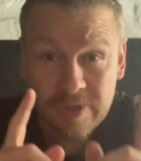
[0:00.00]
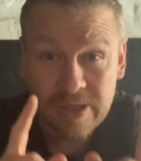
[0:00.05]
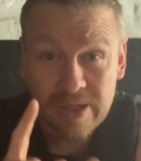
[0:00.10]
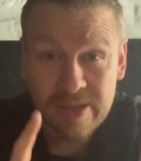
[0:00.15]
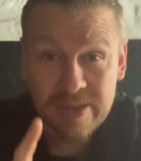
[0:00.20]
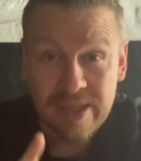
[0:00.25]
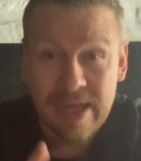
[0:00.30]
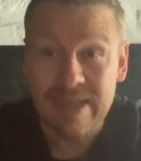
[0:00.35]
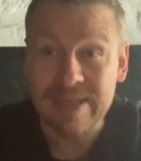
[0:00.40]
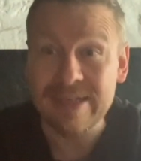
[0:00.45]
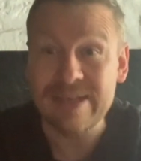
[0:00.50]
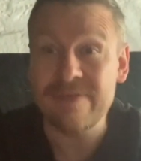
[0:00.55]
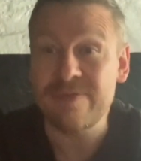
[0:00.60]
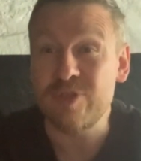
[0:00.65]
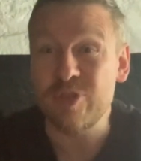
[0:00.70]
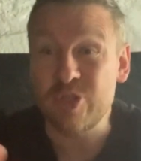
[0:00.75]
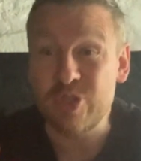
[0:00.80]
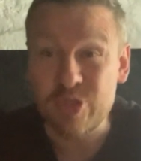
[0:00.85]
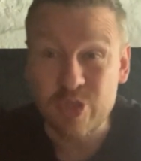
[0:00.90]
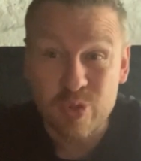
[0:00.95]
that leaves
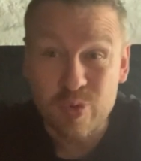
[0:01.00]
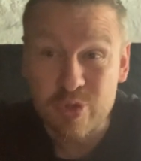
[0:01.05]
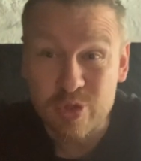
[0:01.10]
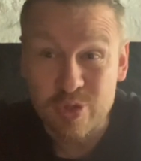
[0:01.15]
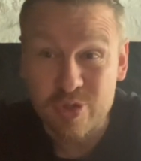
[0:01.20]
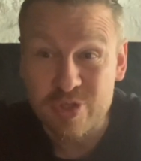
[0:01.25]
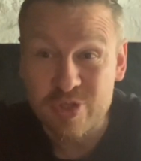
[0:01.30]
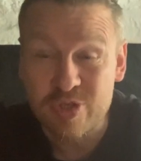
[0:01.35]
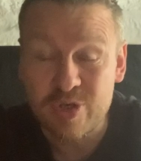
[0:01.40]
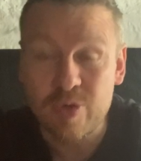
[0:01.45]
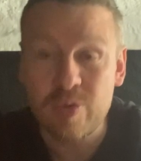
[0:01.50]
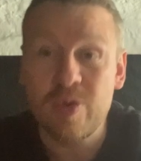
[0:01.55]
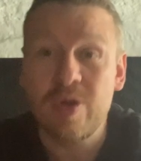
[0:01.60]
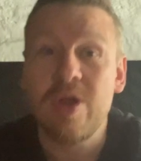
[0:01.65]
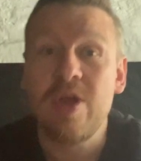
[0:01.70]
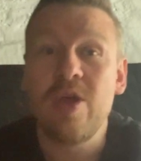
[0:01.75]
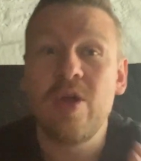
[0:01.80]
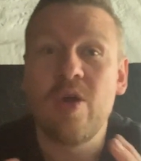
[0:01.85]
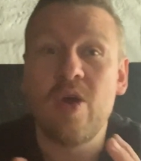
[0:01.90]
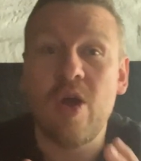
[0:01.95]
Jujutsu,
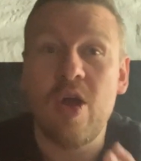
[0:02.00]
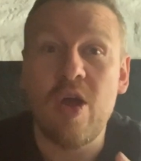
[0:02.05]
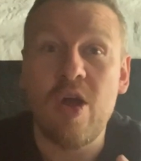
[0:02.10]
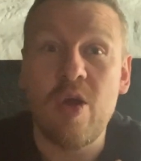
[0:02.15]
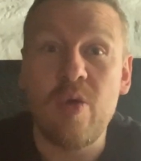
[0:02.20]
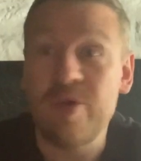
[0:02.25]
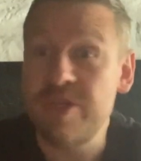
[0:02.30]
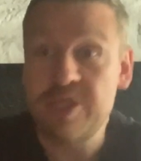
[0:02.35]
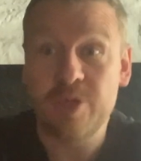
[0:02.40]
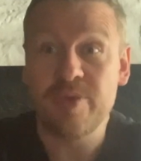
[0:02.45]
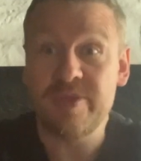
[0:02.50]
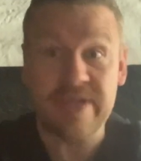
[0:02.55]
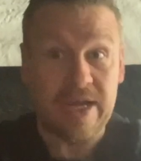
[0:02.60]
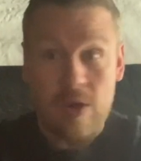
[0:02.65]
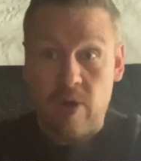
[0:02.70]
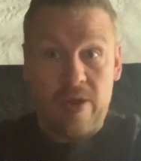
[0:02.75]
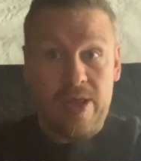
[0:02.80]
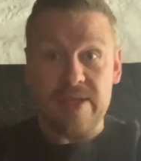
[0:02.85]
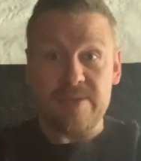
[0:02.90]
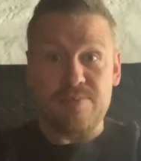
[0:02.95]
which you would say,
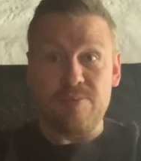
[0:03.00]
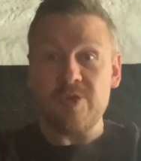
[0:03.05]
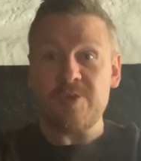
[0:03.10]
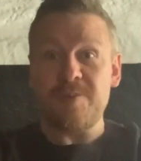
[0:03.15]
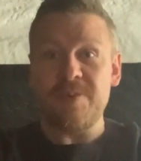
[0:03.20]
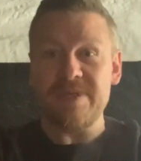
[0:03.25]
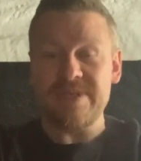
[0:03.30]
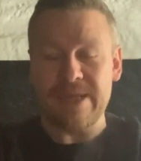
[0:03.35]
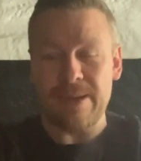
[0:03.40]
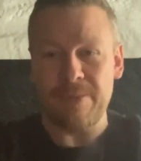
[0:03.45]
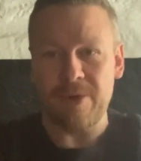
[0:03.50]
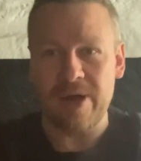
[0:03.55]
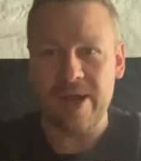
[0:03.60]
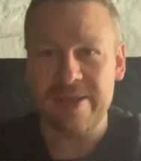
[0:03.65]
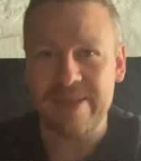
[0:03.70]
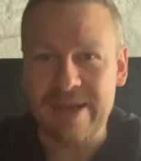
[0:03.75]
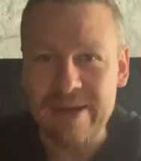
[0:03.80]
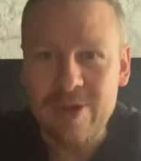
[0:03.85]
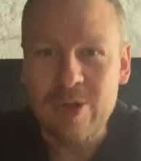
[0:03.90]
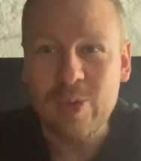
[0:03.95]
oh, that must be samurai
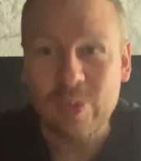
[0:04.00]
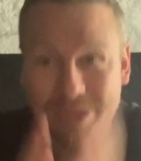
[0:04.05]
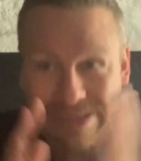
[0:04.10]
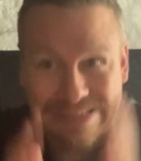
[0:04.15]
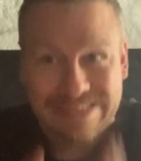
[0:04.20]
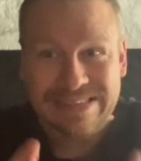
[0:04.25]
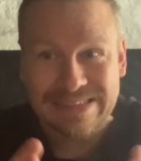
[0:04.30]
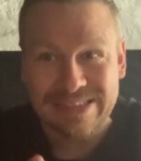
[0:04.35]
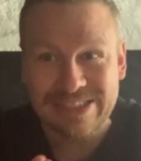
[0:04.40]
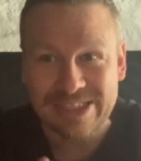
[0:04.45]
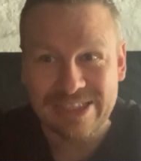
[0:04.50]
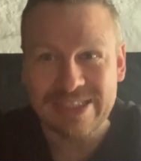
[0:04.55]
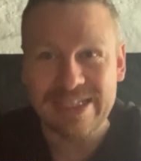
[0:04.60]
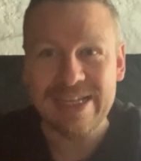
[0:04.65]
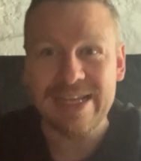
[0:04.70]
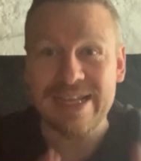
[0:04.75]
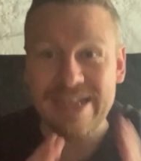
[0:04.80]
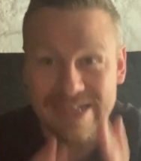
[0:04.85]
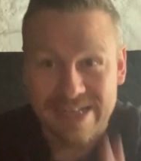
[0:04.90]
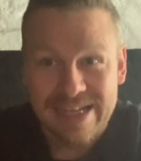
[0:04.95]
then. Well, actually
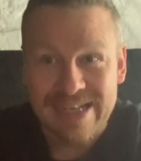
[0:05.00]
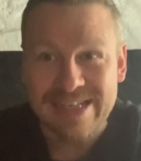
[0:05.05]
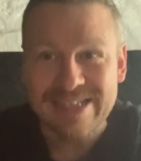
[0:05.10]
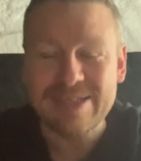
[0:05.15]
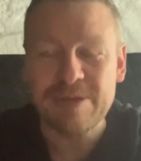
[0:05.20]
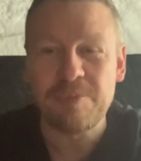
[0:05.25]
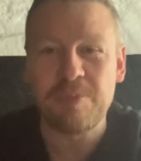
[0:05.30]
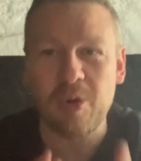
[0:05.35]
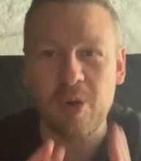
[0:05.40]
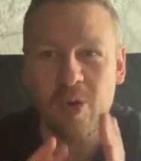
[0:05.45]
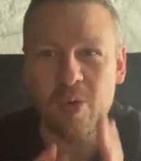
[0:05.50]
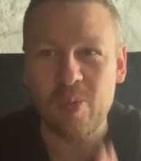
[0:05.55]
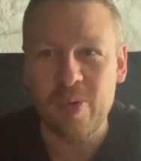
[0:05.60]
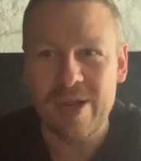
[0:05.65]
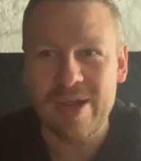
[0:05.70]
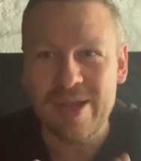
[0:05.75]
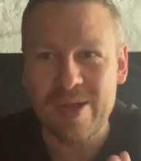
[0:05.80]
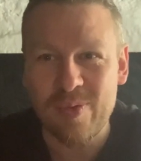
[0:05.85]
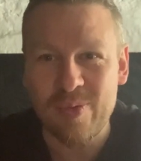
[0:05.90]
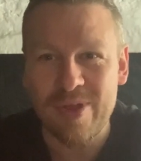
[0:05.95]
it is, but
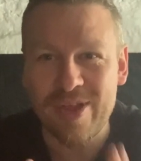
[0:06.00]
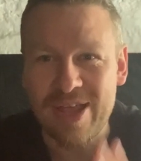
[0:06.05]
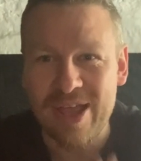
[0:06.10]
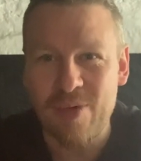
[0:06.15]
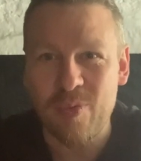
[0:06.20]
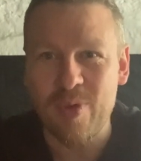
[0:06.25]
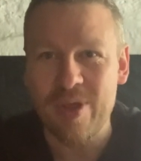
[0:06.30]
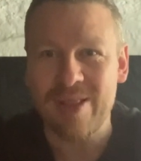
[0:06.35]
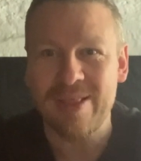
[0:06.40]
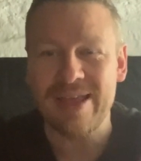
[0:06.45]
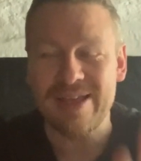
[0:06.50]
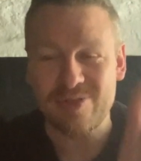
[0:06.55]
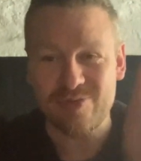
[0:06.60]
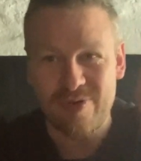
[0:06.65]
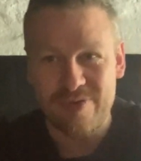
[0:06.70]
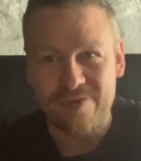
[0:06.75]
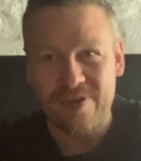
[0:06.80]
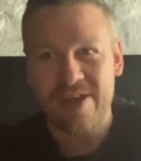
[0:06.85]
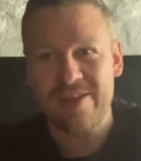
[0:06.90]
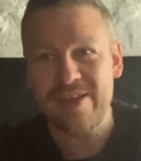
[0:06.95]
let's
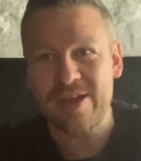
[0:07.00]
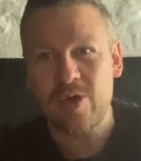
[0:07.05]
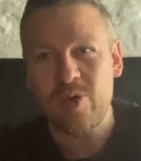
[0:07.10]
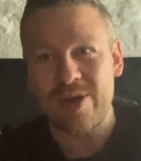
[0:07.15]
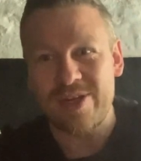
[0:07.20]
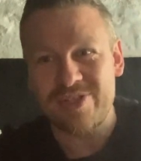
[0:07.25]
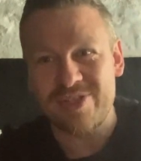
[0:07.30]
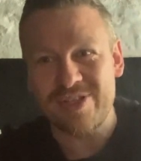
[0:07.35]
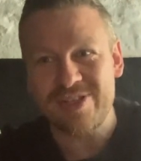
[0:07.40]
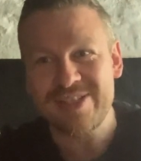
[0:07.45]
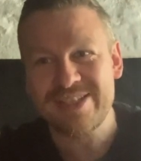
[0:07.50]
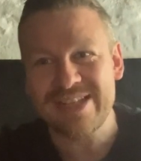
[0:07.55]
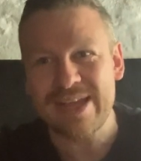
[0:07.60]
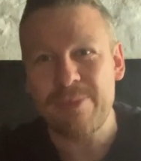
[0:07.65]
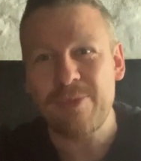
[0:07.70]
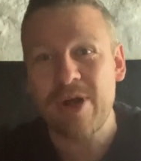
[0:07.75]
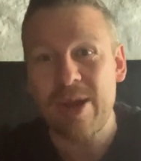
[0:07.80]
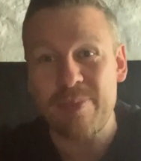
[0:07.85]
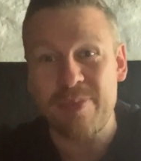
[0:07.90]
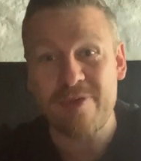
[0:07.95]
refine that question.
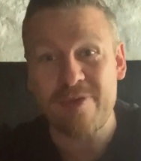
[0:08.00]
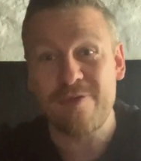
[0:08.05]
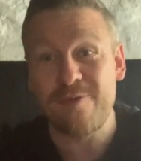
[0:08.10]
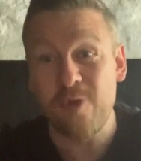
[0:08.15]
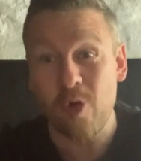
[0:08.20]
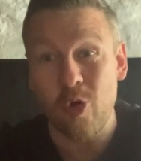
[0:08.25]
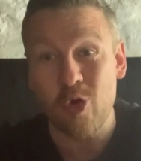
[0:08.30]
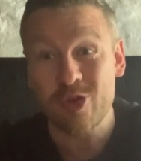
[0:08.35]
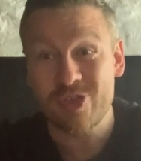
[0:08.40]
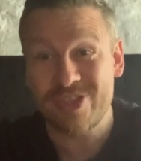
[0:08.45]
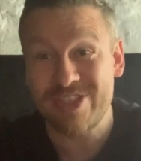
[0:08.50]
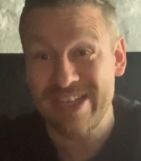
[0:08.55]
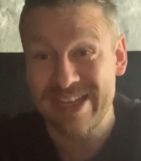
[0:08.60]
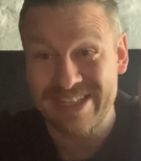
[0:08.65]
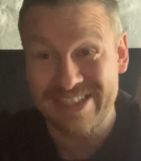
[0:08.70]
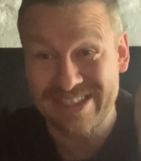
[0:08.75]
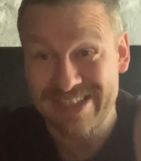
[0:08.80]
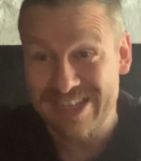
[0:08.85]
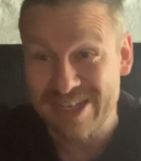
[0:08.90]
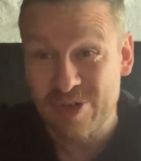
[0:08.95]
Samurai before
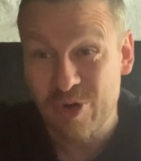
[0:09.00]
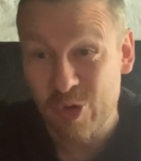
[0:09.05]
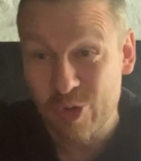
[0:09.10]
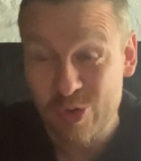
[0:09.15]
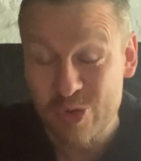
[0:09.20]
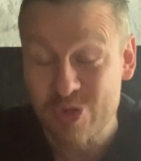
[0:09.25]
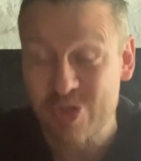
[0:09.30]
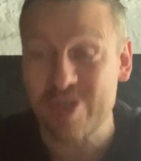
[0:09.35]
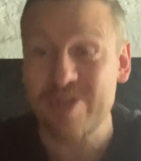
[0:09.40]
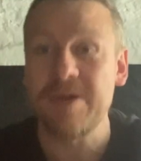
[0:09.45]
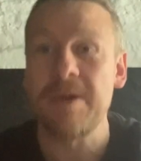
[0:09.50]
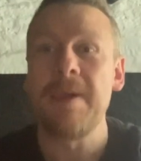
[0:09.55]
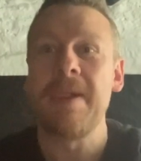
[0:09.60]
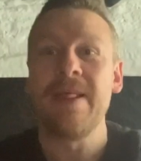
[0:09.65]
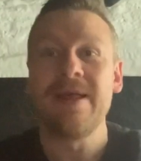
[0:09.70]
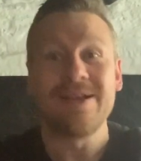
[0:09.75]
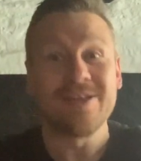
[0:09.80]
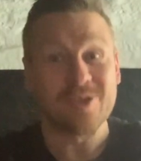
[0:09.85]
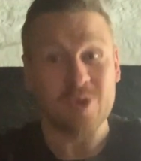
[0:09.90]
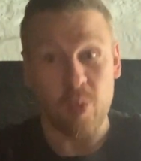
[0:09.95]
1600.
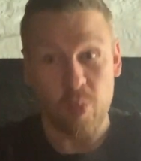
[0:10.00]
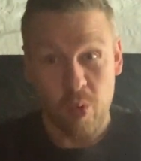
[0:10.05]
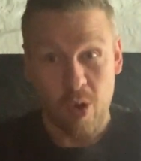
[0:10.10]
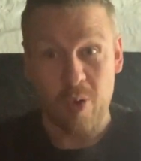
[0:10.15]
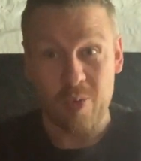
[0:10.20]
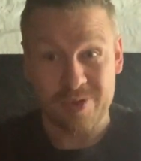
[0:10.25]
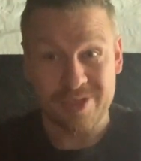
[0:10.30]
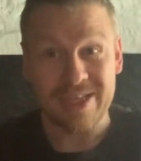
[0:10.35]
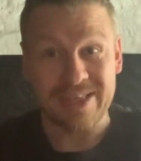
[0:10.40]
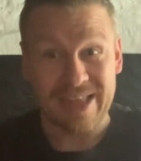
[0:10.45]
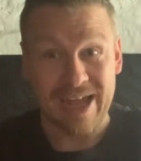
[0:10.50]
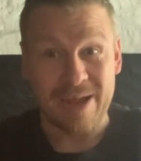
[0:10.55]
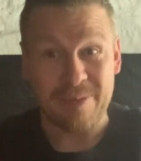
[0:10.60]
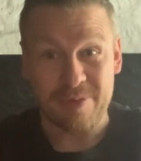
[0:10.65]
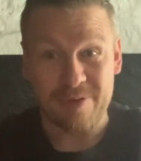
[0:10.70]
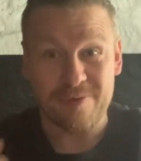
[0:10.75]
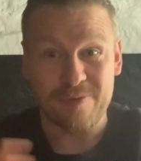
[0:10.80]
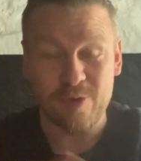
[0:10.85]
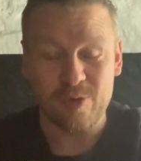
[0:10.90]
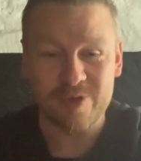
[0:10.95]
So what was it like
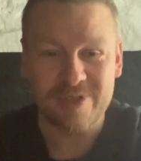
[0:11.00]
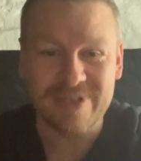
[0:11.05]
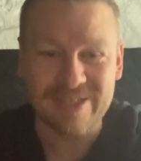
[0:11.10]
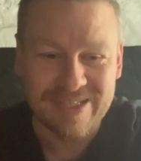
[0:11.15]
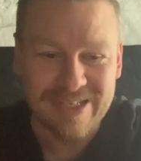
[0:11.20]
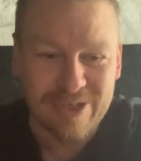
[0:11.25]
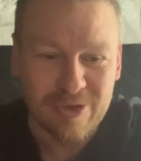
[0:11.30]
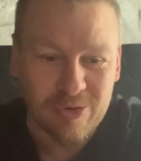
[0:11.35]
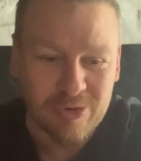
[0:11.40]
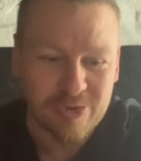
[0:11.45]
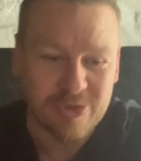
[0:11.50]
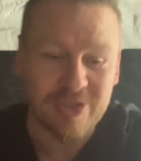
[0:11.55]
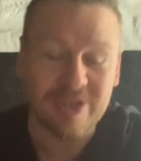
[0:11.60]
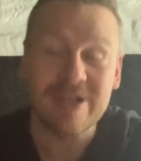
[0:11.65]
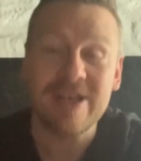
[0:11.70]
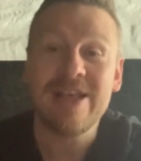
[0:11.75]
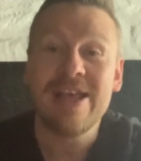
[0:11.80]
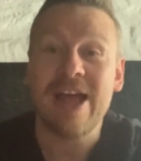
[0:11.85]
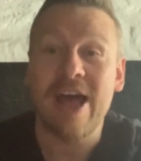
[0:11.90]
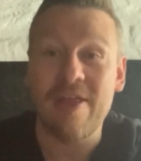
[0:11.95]
before 1600?
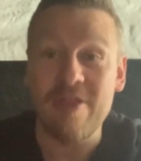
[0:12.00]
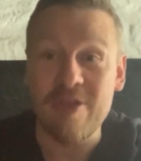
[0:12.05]
And